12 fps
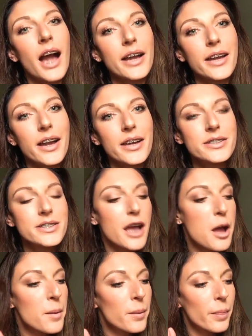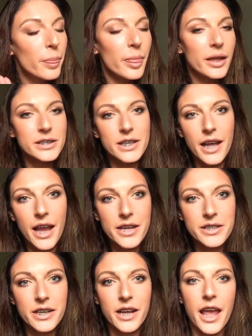Hi guys! Today
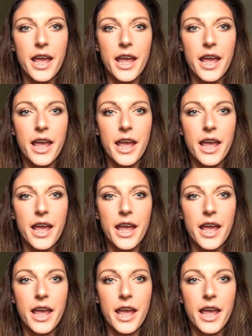I did